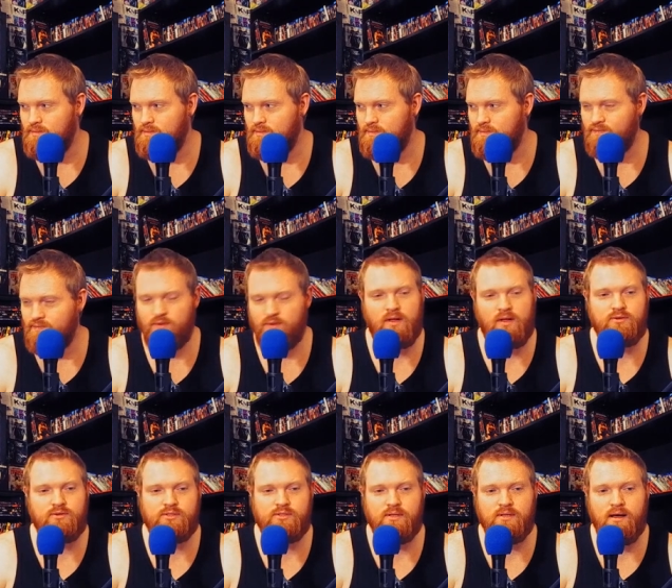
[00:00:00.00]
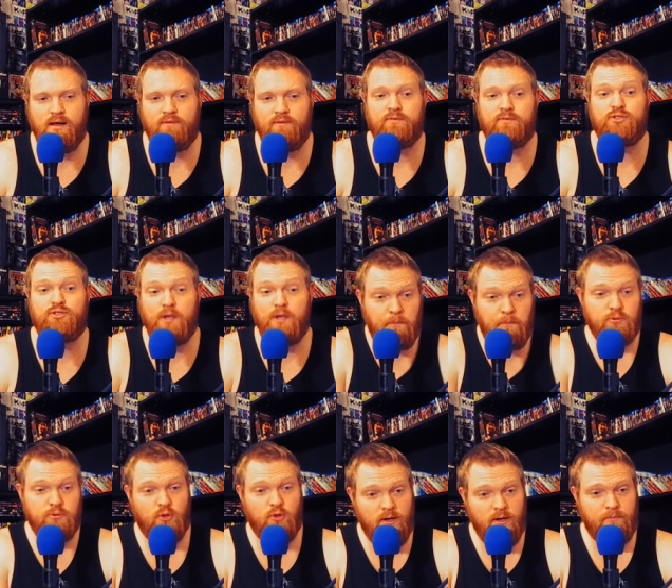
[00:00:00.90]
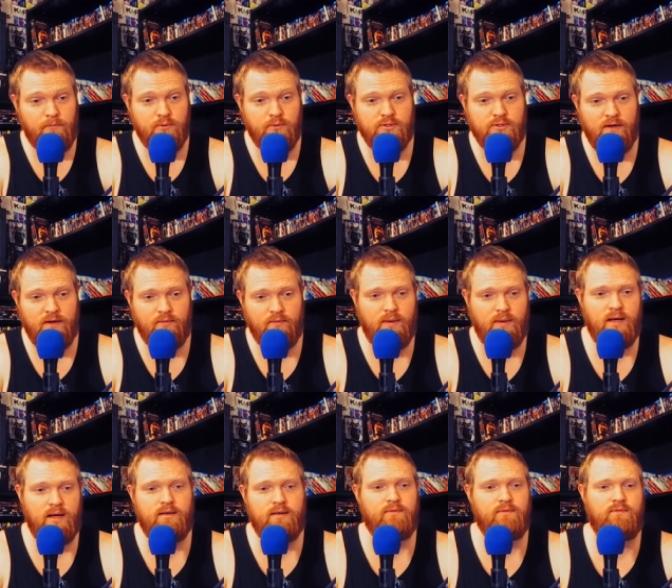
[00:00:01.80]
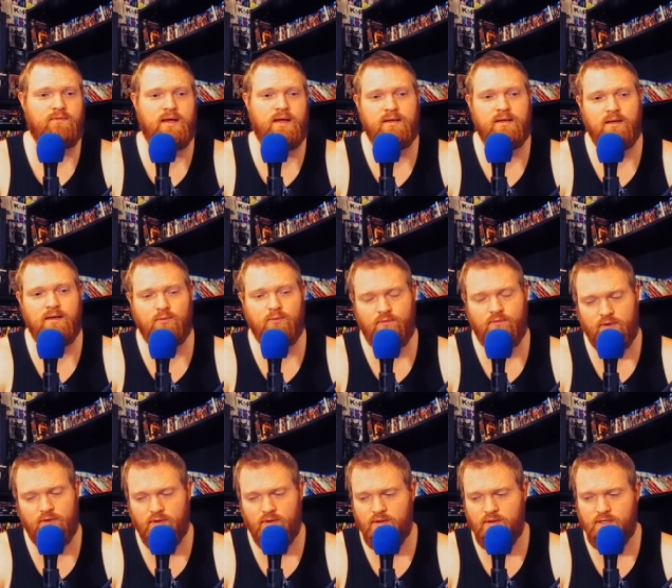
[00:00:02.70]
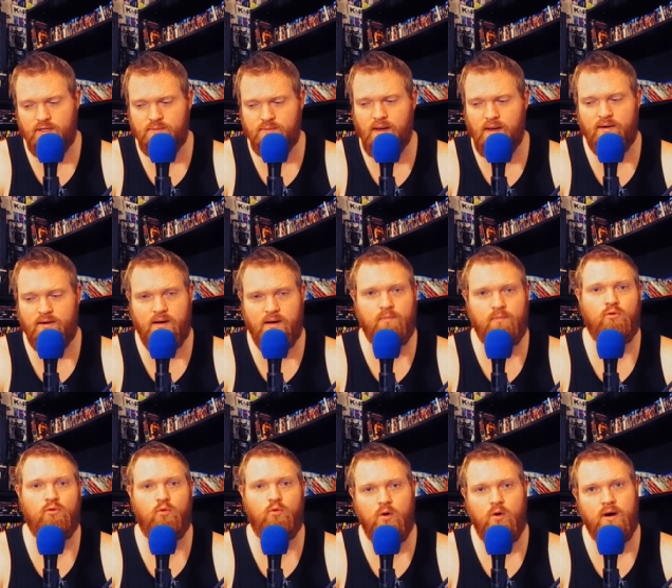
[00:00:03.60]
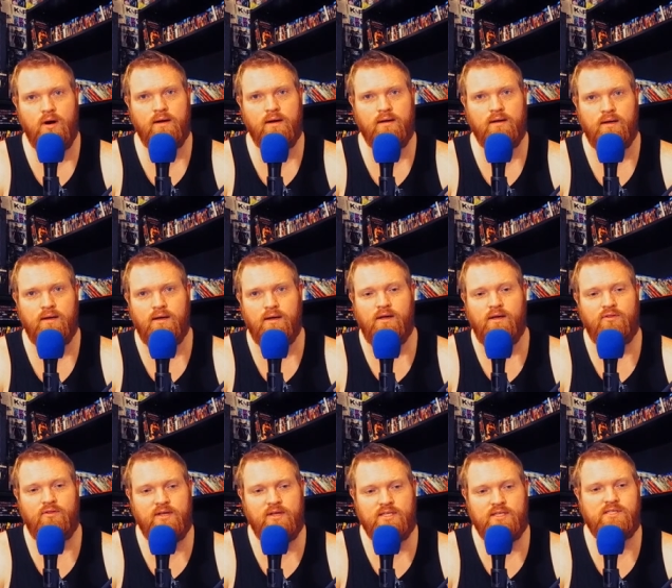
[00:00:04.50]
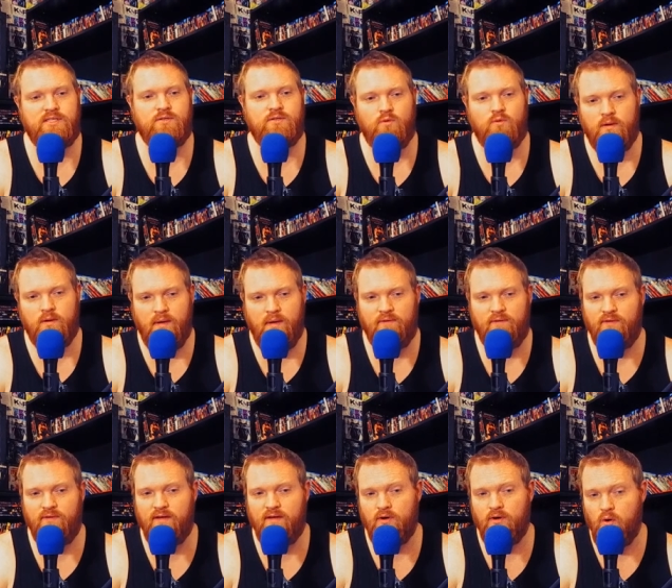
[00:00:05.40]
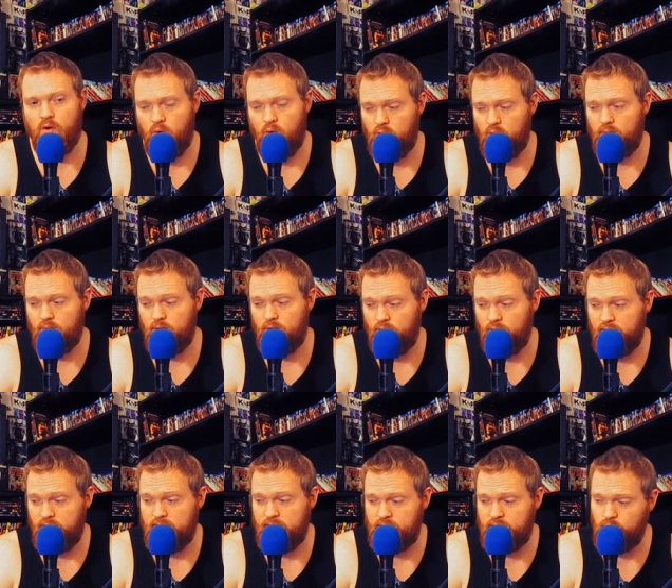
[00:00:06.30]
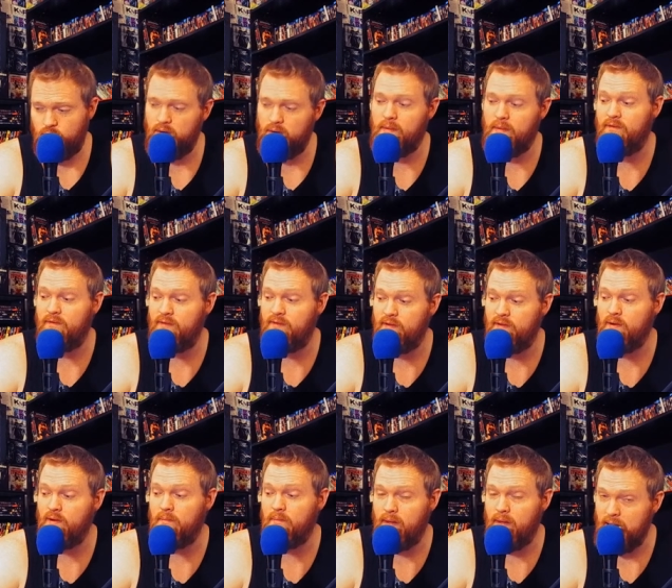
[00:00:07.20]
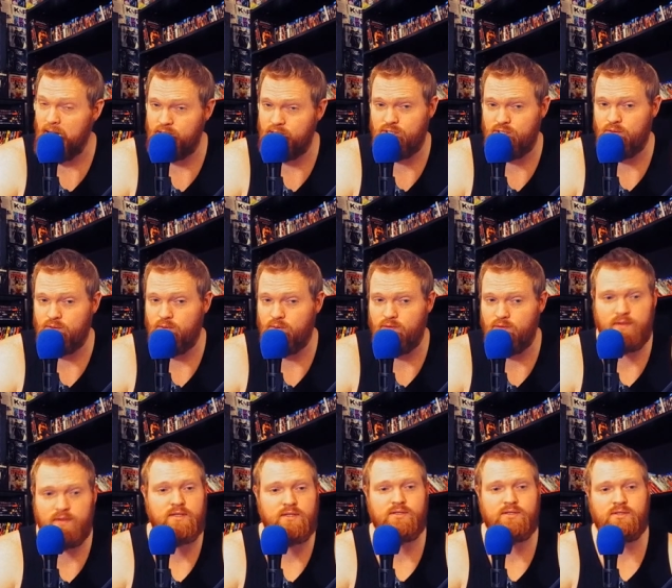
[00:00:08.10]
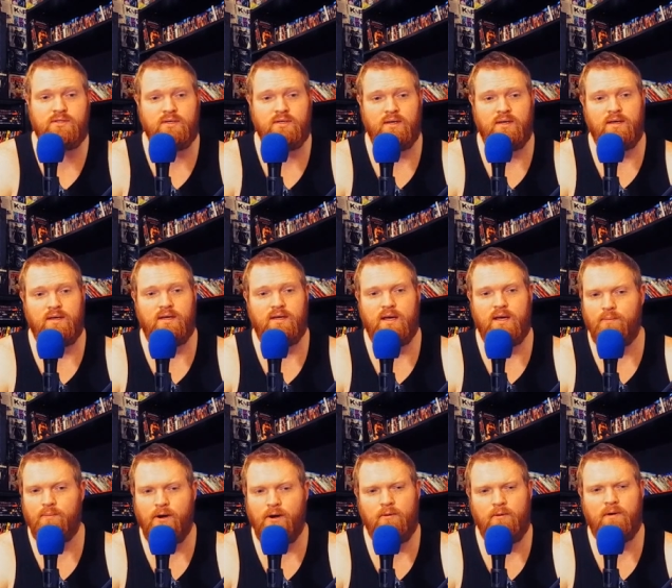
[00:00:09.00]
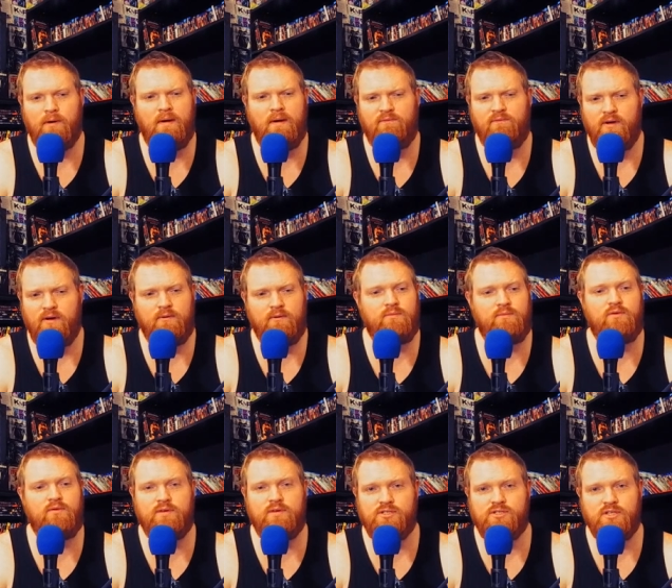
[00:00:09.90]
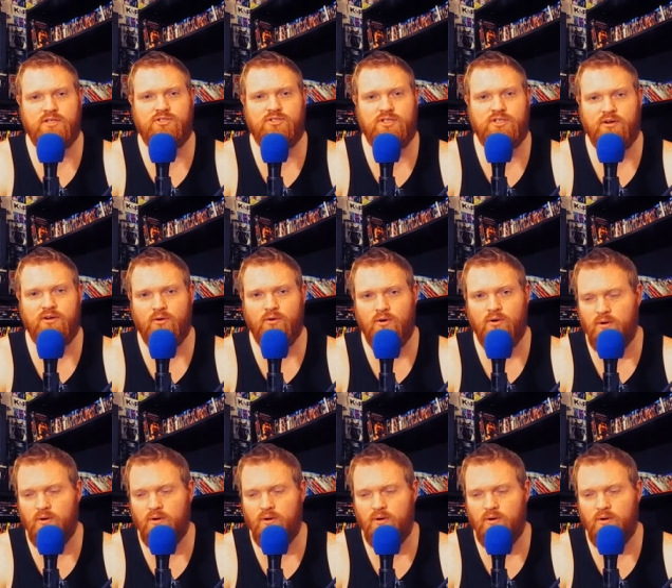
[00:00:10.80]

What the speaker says: Close enough. Jeepers Creepers, everybody, if that didn't get revealed, is my number one. This is one of my favorite horror movies, one of my favorite monster movies, and probably one of my favorite movies in general.